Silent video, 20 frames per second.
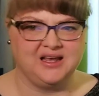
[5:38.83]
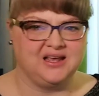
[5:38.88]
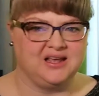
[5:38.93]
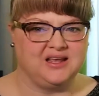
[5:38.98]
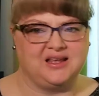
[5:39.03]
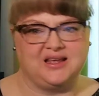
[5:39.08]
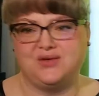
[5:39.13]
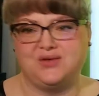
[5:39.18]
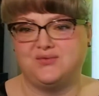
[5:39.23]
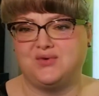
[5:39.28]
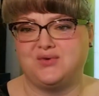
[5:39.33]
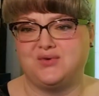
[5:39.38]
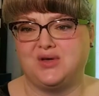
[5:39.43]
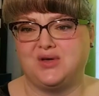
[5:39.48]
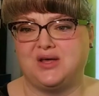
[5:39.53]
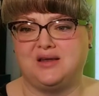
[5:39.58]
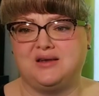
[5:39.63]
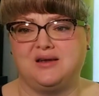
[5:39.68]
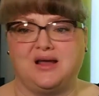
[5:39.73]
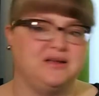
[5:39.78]
Even
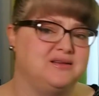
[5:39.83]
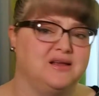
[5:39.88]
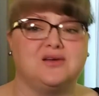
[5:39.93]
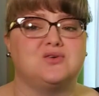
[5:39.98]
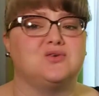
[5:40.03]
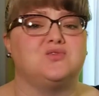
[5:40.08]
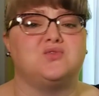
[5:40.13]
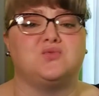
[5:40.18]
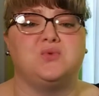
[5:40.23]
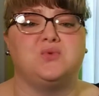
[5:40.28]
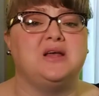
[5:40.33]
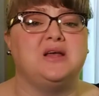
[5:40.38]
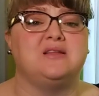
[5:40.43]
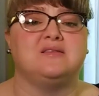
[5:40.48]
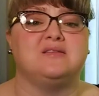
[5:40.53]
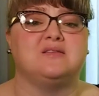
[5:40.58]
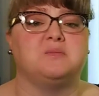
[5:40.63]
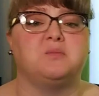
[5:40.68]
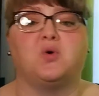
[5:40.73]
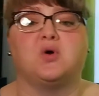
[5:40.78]
identical
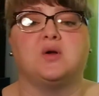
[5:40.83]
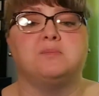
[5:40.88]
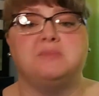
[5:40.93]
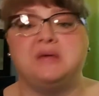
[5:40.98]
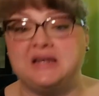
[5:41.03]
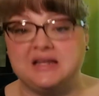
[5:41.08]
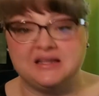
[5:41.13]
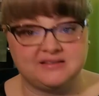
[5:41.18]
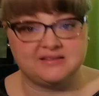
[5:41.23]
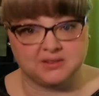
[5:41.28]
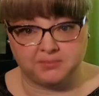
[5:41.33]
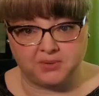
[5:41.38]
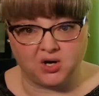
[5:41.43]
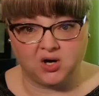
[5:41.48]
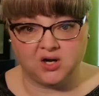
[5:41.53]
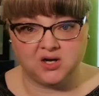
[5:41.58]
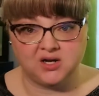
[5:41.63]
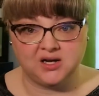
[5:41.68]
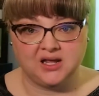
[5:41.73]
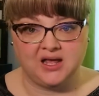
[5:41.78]
twins born minutes
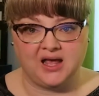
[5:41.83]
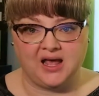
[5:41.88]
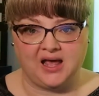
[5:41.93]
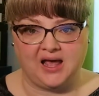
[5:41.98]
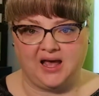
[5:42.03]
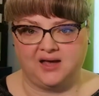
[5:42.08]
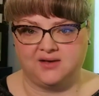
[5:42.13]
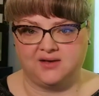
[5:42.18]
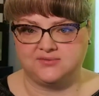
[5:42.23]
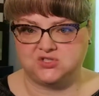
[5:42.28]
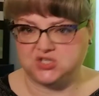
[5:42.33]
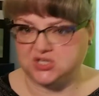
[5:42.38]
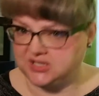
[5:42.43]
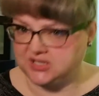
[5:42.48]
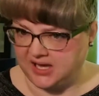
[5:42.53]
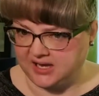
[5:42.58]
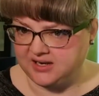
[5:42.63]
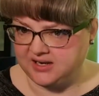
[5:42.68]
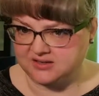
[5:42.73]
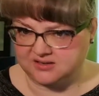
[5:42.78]
apart have
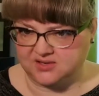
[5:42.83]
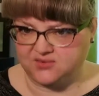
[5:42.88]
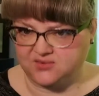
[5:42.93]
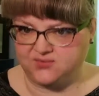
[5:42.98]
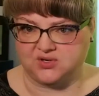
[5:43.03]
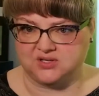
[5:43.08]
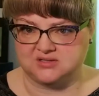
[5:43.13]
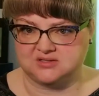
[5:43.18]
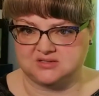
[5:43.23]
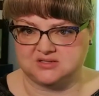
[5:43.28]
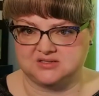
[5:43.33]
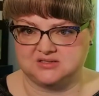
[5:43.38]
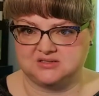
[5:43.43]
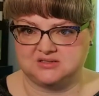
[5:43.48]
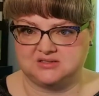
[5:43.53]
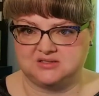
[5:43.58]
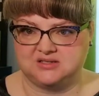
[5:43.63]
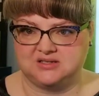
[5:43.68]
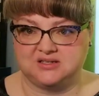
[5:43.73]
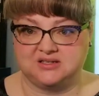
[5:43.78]
genetic
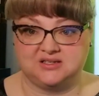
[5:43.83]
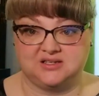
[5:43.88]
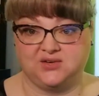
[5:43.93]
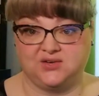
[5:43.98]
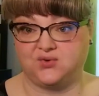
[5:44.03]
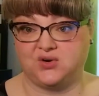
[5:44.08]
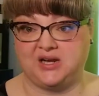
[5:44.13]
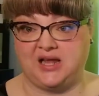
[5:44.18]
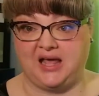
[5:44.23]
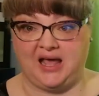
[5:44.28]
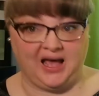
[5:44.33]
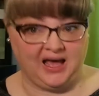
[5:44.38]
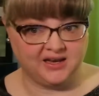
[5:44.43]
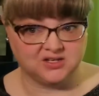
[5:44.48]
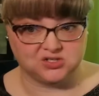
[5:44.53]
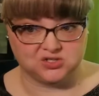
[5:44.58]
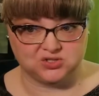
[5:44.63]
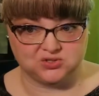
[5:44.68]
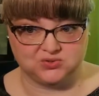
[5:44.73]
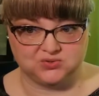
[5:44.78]
differences, different
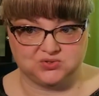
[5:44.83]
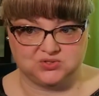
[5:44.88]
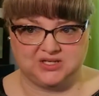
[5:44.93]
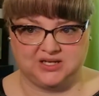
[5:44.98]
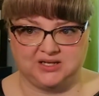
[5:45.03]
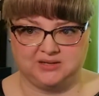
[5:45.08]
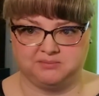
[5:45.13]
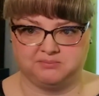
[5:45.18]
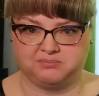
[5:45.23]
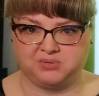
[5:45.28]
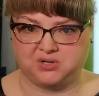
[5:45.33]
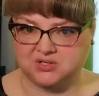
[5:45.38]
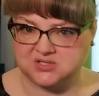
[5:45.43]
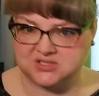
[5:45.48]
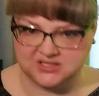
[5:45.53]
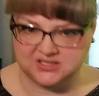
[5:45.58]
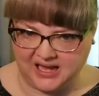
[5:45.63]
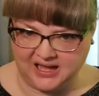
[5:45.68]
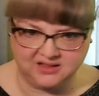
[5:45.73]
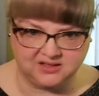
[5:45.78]
attitudes and
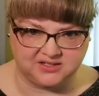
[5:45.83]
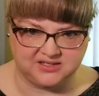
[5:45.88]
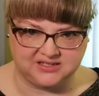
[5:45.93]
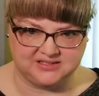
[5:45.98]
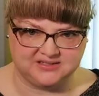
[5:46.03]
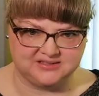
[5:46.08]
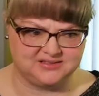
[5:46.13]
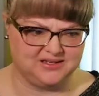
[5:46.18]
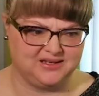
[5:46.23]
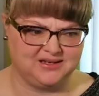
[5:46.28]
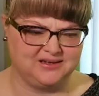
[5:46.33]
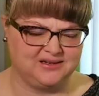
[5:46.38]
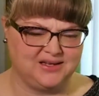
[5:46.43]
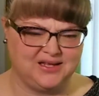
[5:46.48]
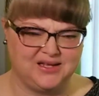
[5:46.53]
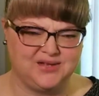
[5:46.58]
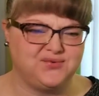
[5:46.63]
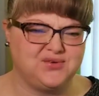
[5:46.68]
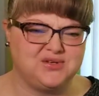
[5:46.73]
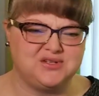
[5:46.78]
personalities, and
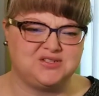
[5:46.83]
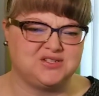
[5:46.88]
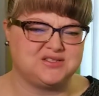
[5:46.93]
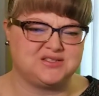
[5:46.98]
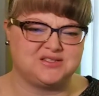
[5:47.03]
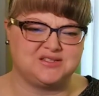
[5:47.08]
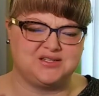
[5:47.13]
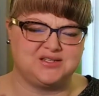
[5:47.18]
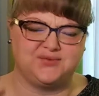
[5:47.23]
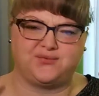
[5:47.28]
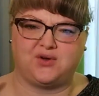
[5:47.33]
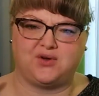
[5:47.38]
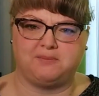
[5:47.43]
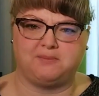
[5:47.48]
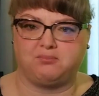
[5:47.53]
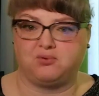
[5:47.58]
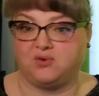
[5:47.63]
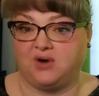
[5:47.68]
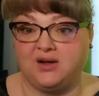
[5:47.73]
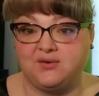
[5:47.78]
even just different
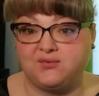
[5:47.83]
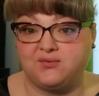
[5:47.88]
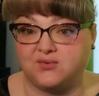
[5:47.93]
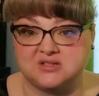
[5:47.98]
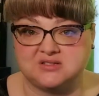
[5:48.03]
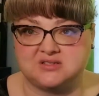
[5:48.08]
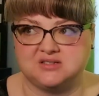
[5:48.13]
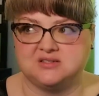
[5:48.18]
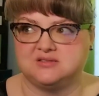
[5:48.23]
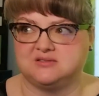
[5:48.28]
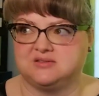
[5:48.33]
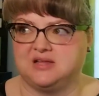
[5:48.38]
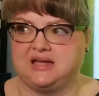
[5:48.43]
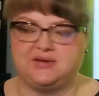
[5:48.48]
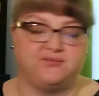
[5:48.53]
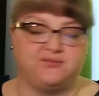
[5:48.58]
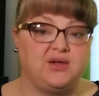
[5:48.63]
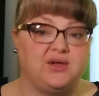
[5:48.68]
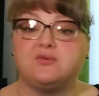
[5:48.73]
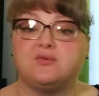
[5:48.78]
preferences like
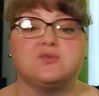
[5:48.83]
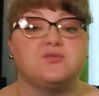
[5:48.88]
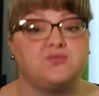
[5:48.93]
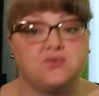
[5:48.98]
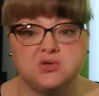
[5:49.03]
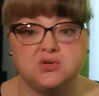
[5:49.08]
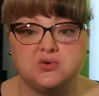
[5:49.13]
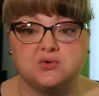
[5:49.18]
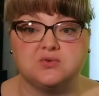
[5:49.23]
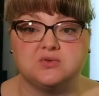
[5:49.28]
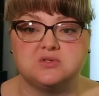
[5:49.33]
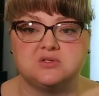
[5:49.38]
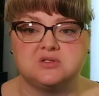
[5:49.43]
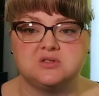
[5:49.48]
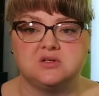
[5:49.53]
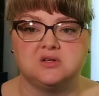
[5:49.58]
favorite foods.